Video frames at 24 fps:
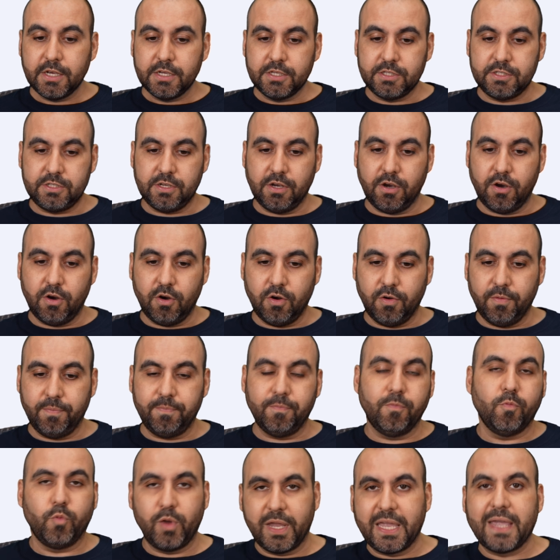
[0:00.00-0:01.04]

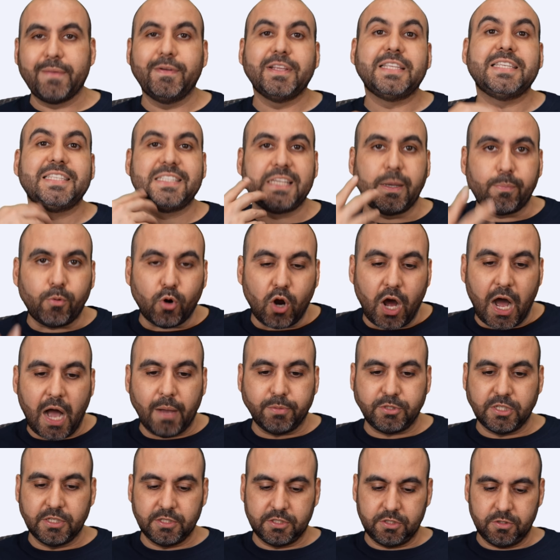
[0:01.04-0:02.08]
So we give it several
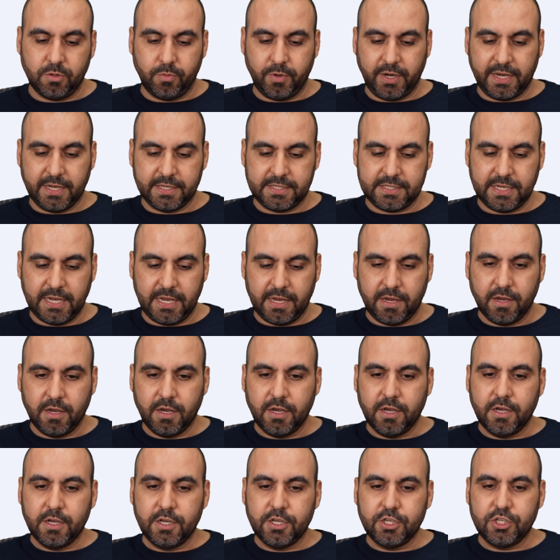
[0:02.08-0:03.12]
options. So we can say
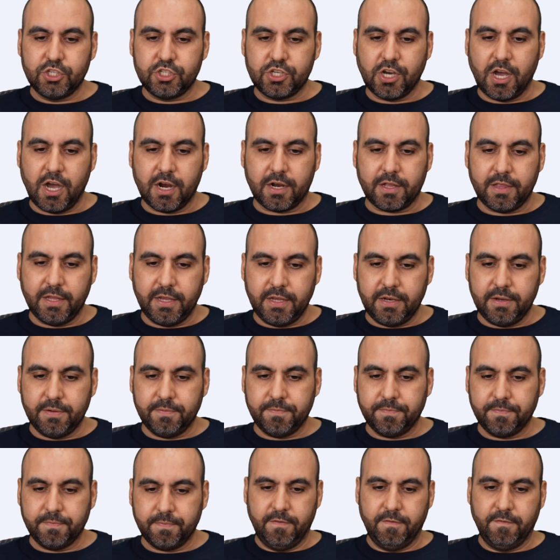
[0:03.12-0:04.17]
chocolate,
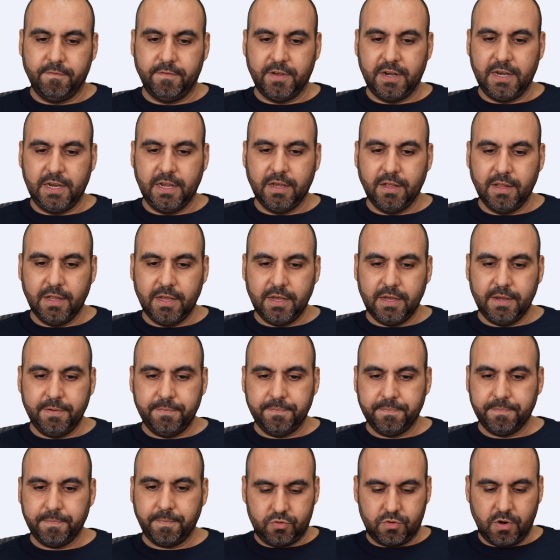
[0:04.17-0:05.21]

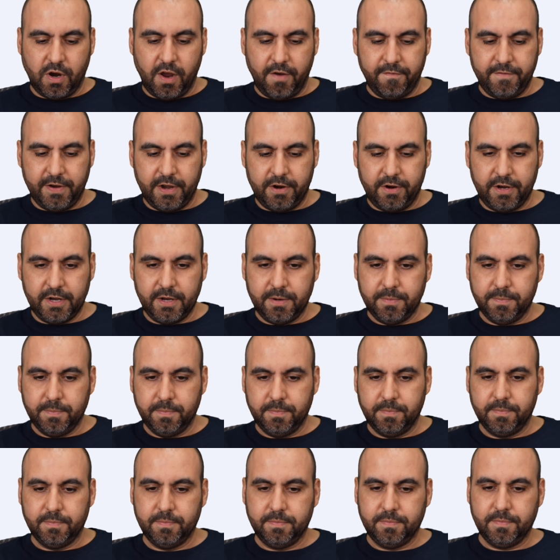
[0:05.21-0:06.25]
vanilla, strawberry,
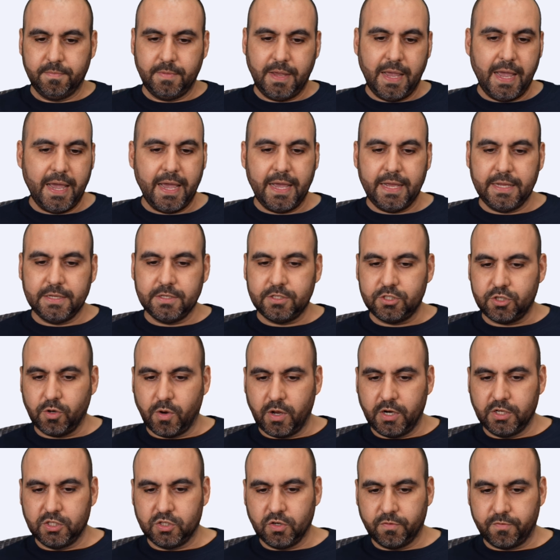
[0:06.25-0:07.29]
and so
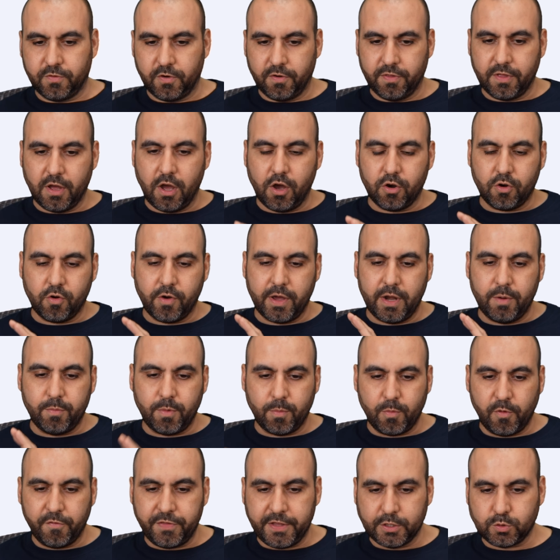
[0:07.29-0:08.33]
on and so forth. I'll go ahead and
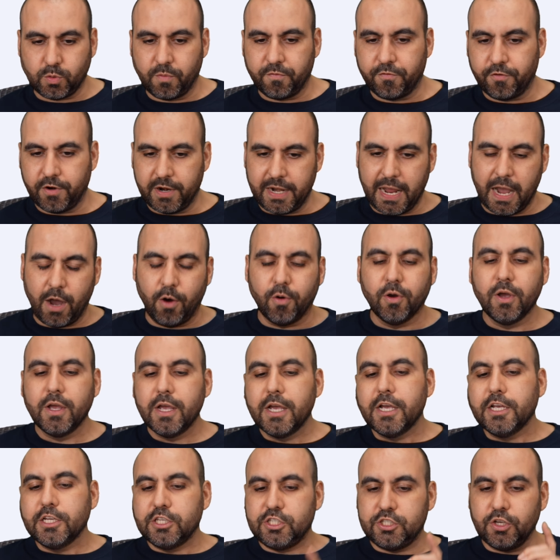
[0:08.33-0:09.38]
remove this one for now.
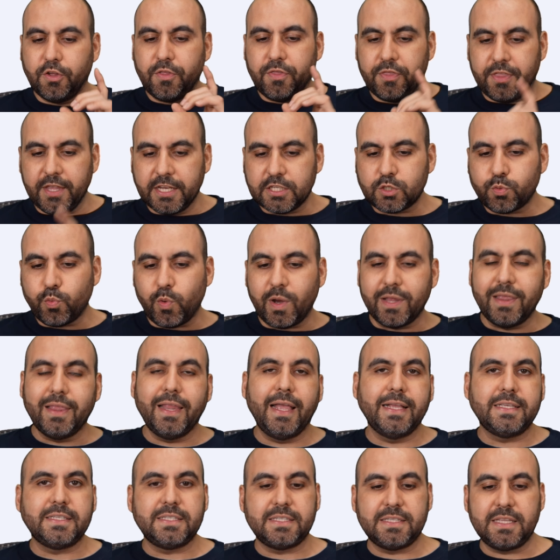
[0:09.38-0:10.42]
So this one
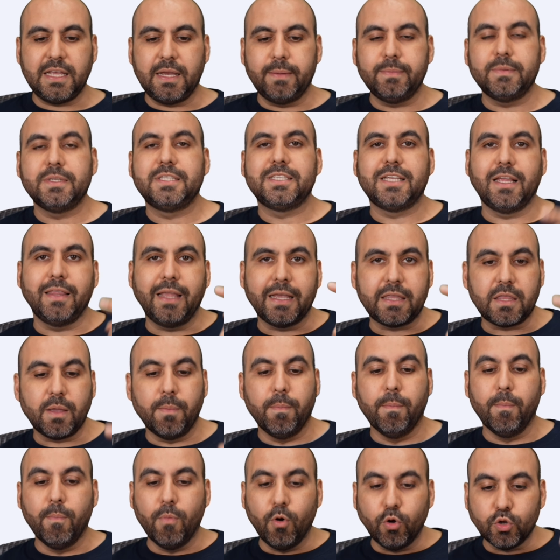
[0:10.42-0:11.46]
lets them select
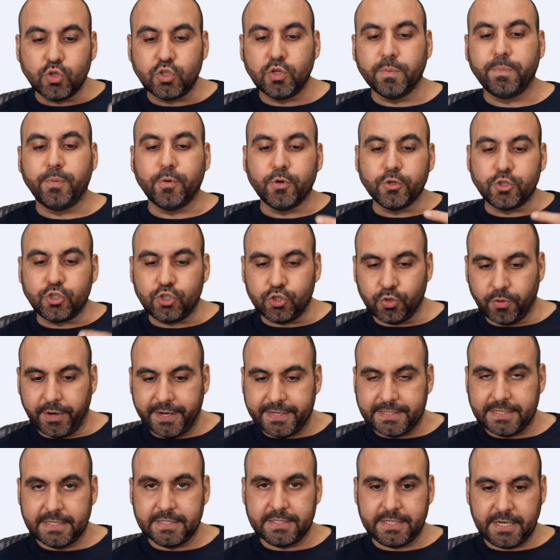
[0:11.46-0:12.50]
multiple
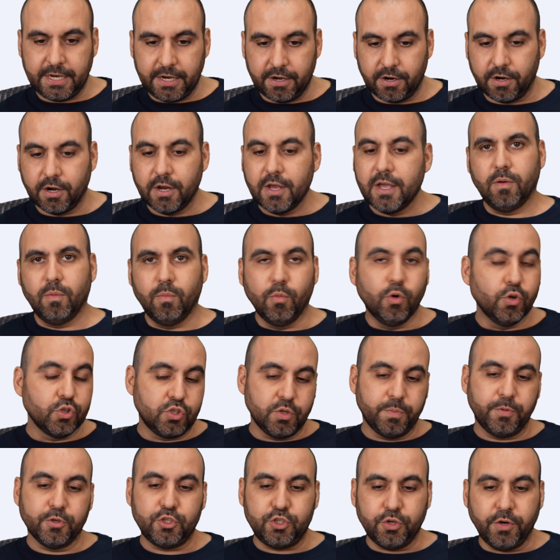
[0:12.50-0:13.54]
choices here,
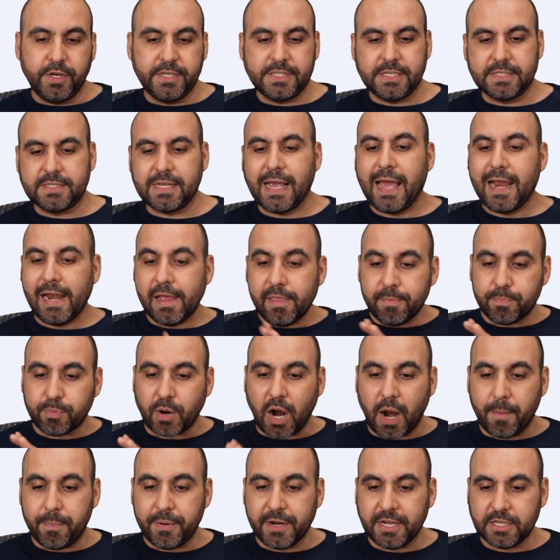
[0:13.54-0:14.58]
multiple choices. And in
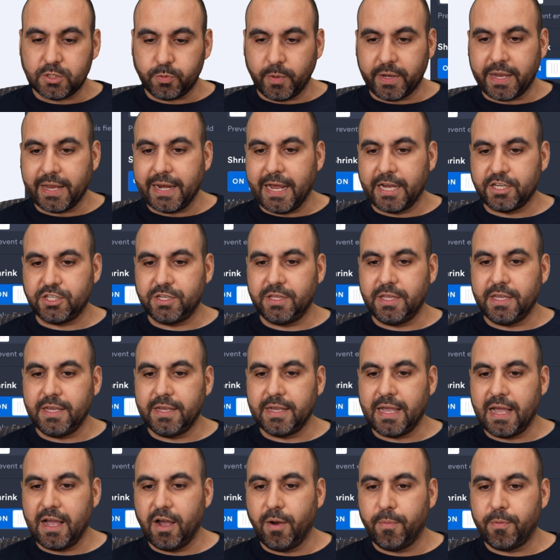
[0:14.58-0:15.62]
properties, we can actually
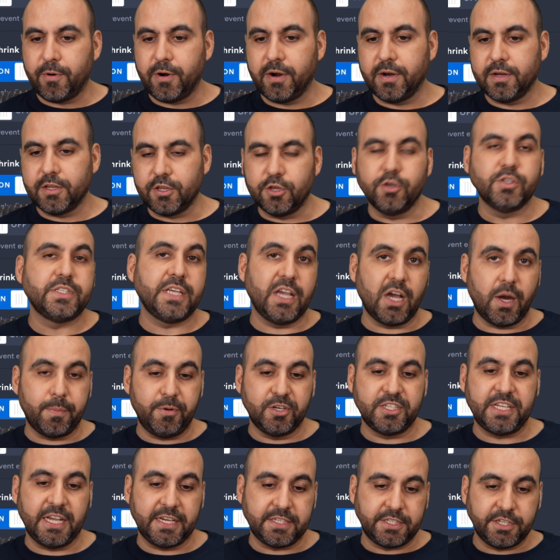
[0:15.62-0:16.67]
hover, use the
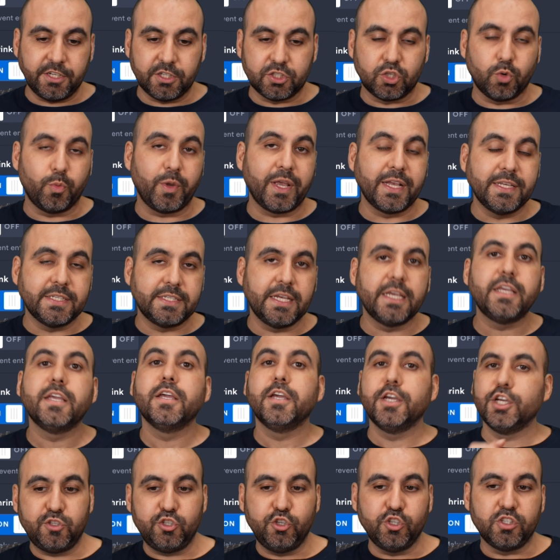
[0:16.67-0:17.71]
hover text here. So we can say
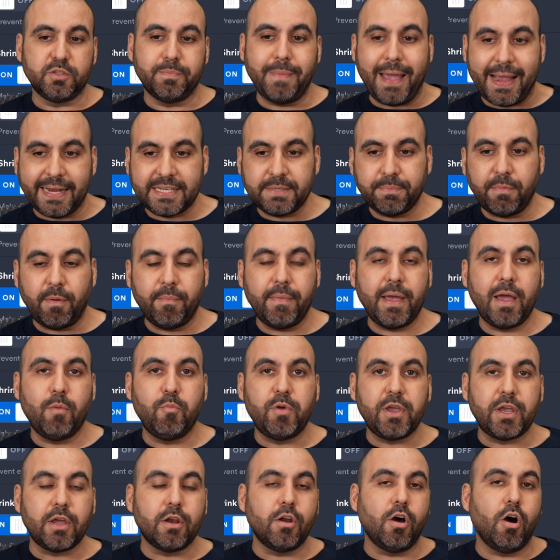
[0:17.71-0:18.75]
choose maximum and
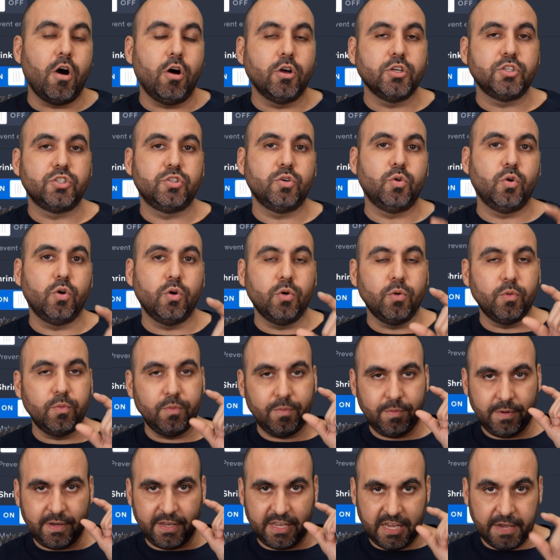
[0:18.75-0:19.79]
we can also
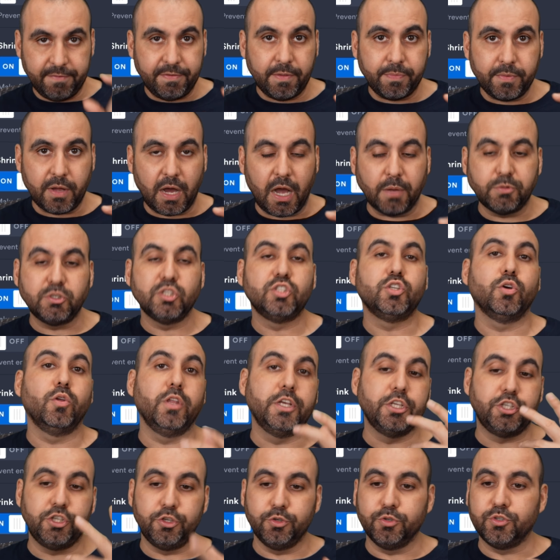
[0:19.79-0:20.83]
give them the option to
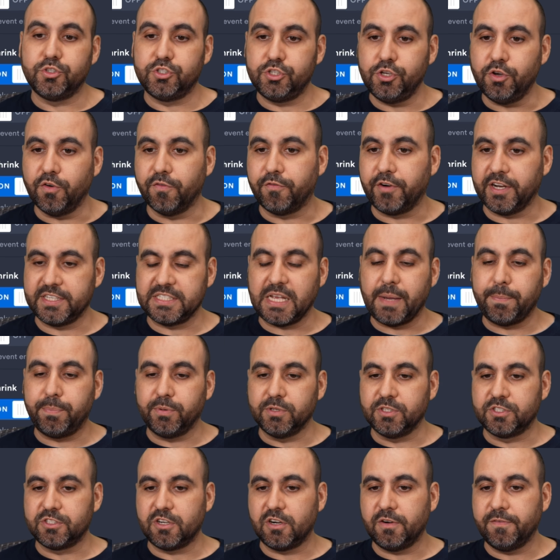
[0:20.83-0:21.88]
only choose two. For
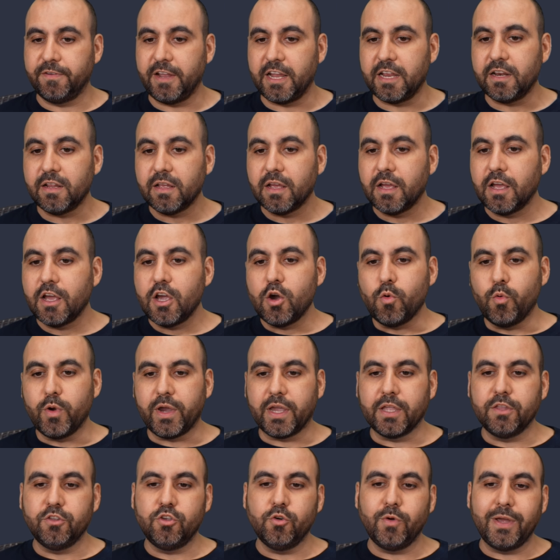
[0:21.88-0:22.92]
example, in surveying,
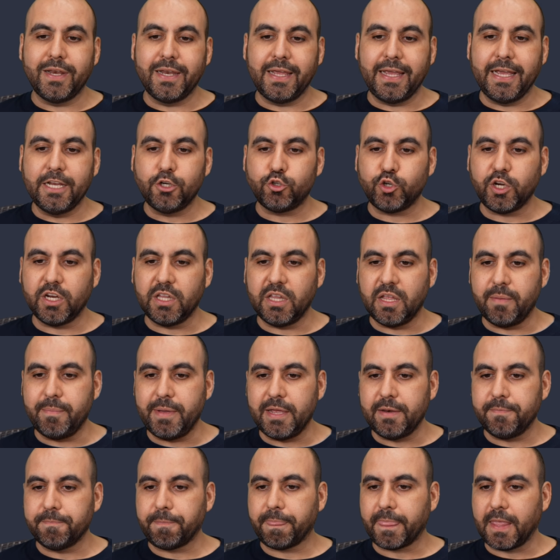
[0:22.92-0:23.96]
we can do an entry
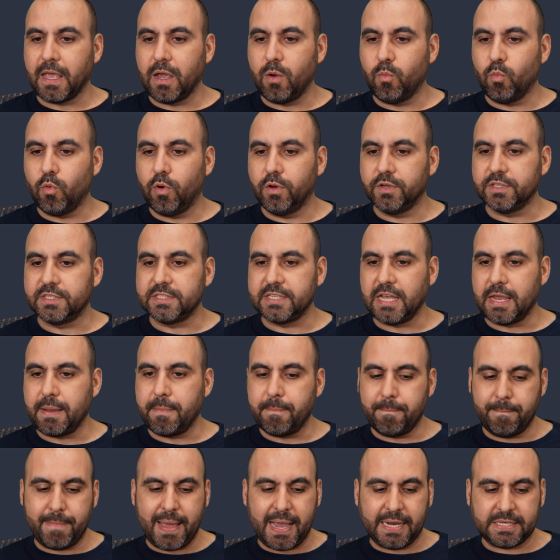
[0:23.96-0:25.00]
limit and we'll say
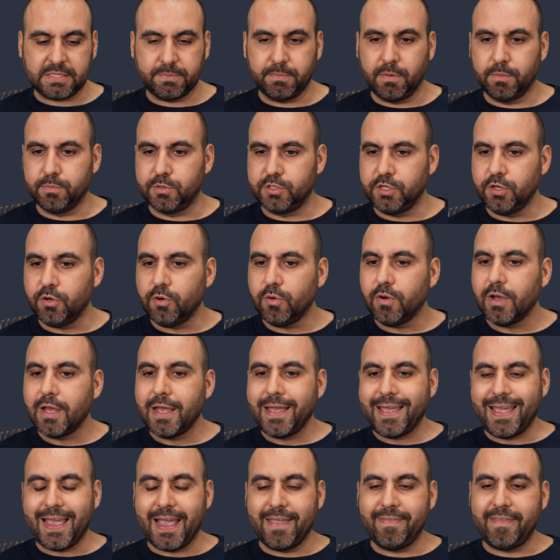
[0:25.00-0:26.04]
maximum two,
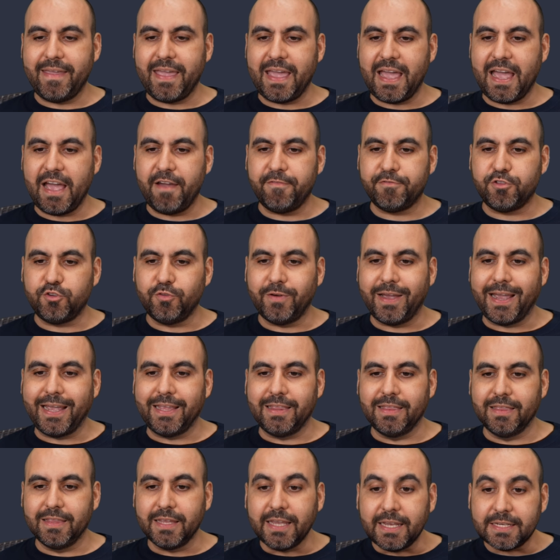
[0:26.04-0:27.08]
and they have to
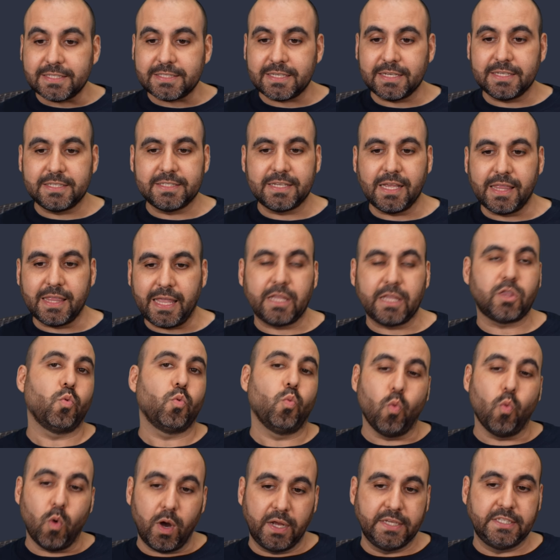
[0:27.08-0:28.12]
at least select
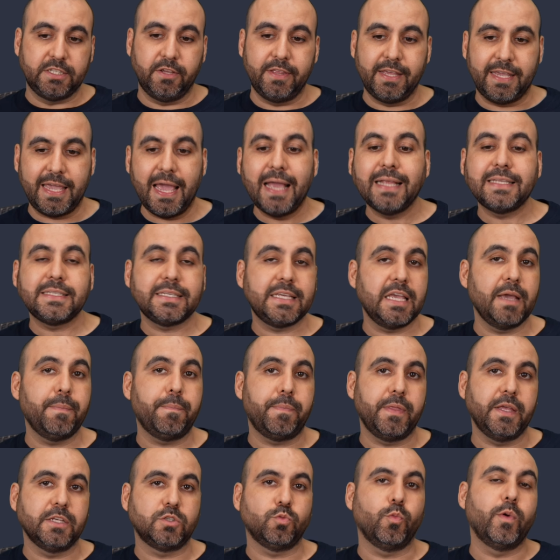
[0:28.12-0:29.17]
one. So they can't skip
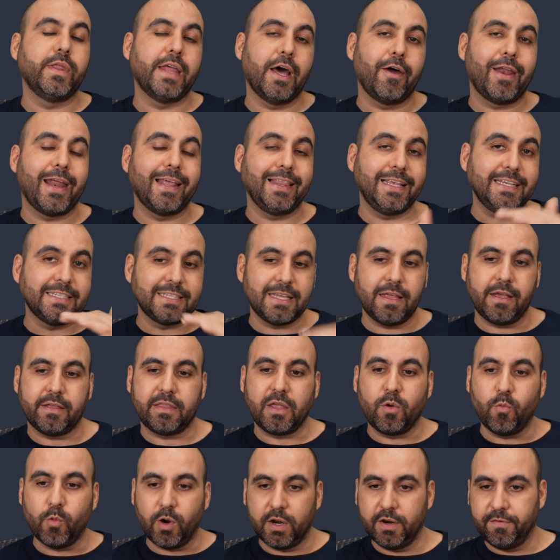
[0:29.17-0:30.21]
this without at least
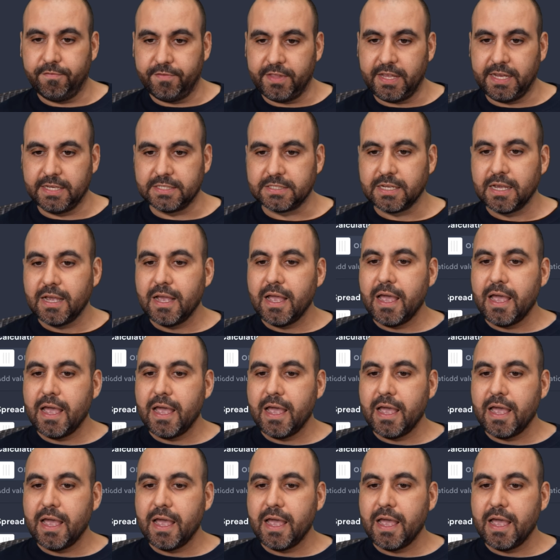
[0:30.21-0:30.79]
selecting one of these.